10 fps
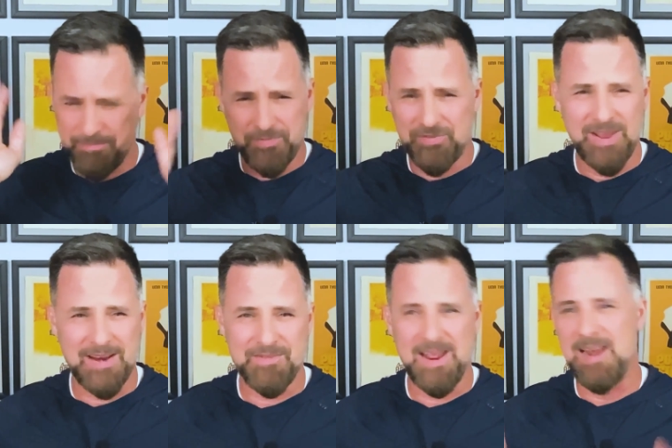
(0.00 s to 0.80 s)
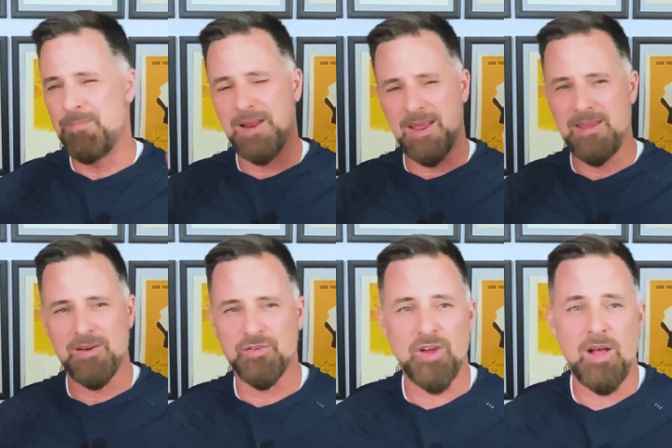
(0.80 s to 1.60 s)
set of data and be like, you
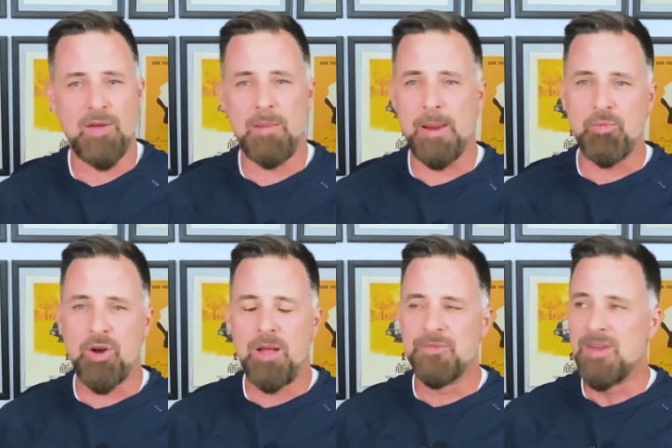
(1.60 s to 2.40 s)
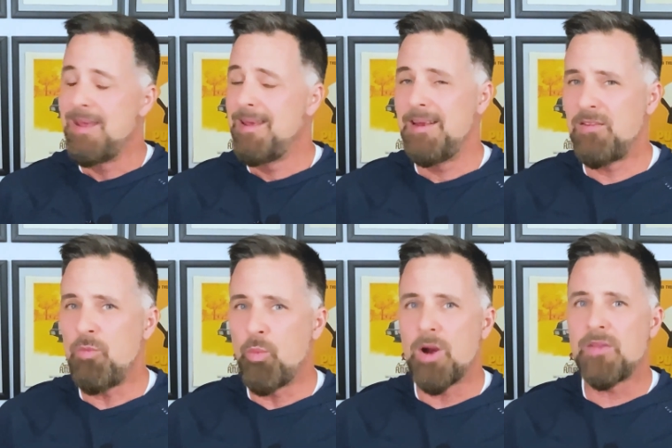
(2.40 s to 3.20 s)
know, solve all my problems. It
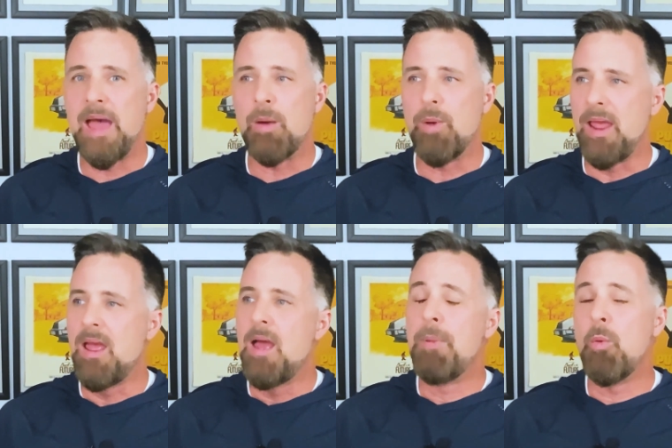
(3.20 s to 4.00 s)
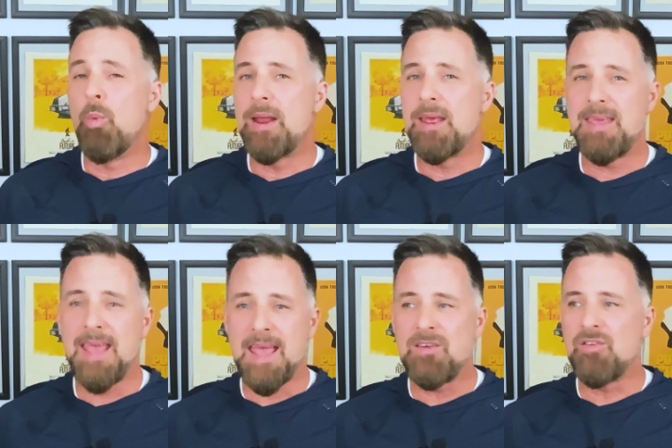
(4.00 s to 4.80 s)
doesn't work that way. But what it
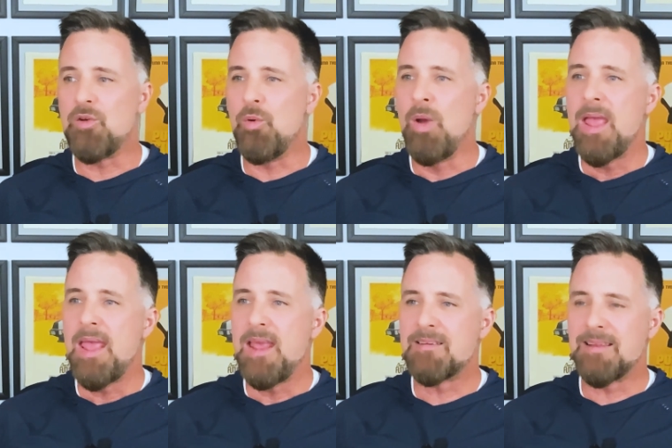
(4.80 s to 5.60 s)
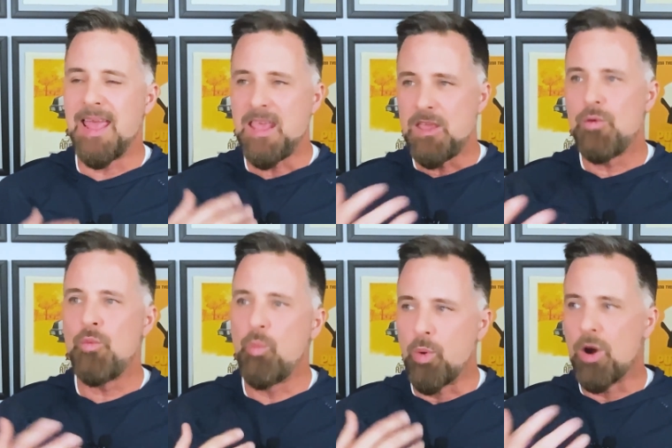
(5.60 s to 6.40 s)
can do is let you
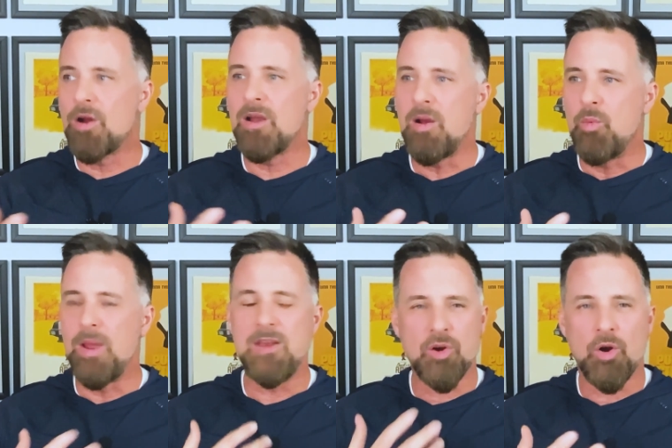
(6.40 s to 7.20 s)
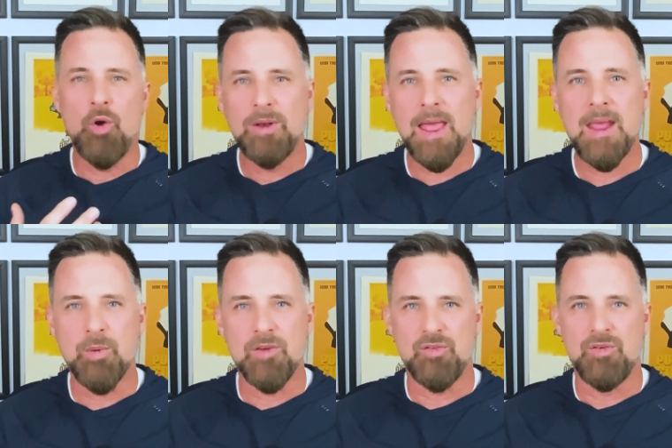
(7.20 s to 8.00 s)
work in your own
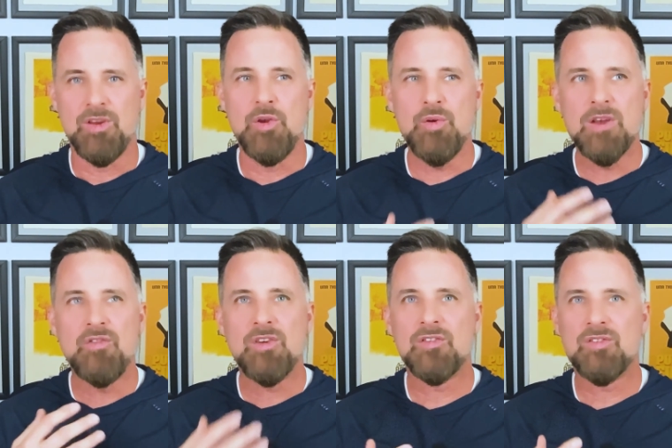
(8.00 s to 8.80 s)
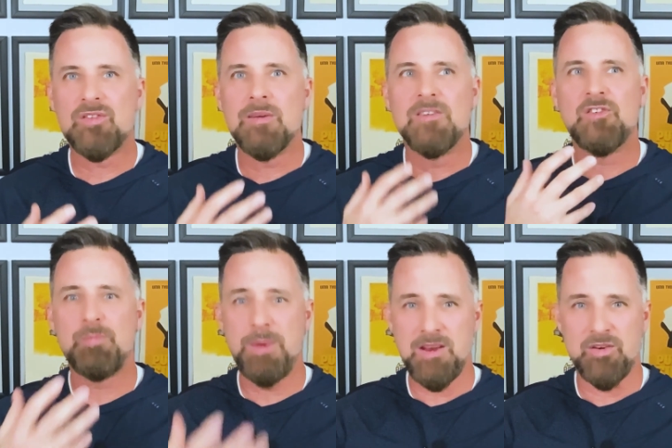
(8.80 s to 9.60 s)
language. You can just
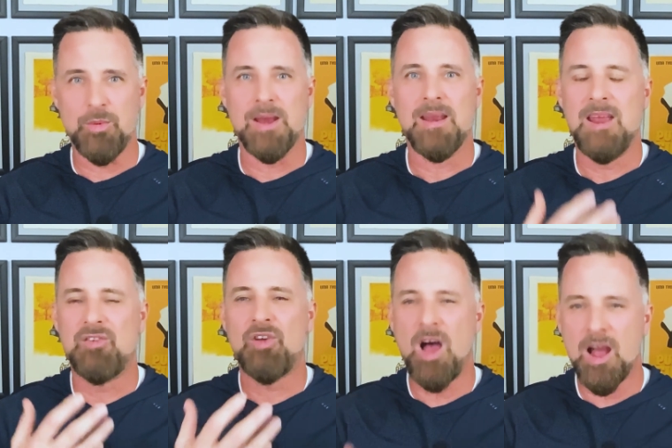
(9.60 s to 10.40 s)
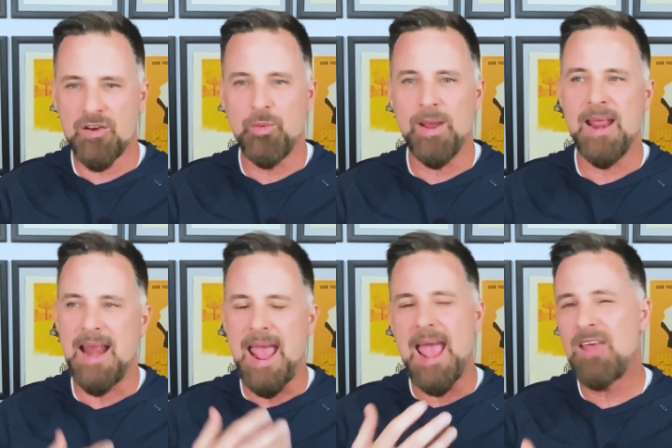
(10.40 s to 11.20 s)
speak to it and talk to it
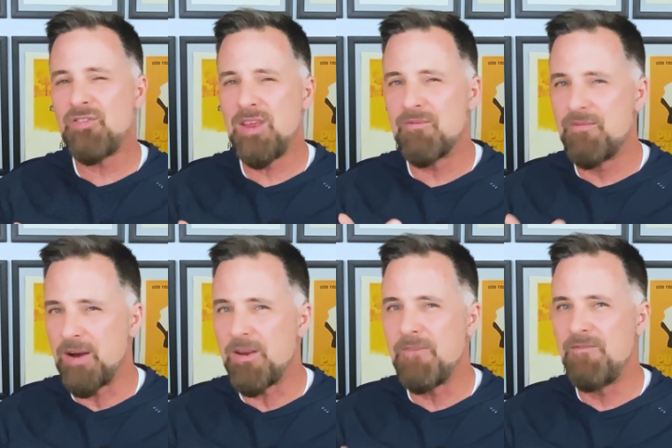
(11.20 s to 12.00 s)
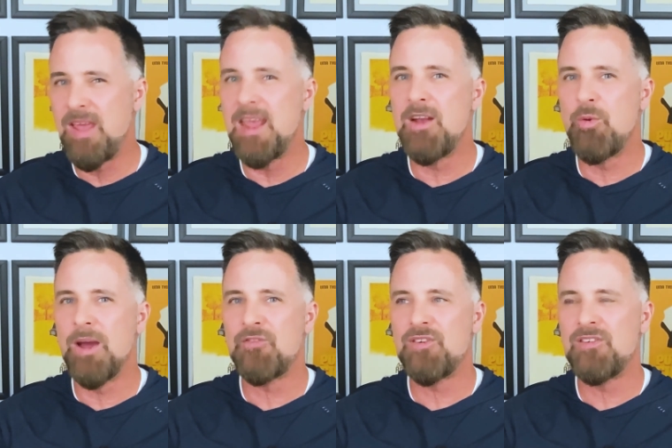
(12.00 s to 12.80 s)
and ask it very vague
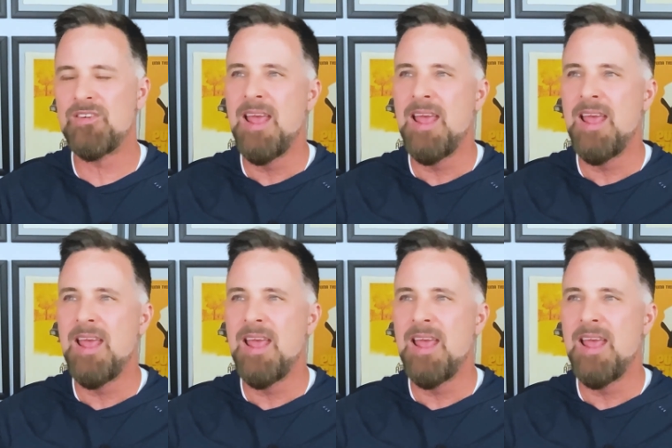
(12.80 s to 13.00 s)
questions.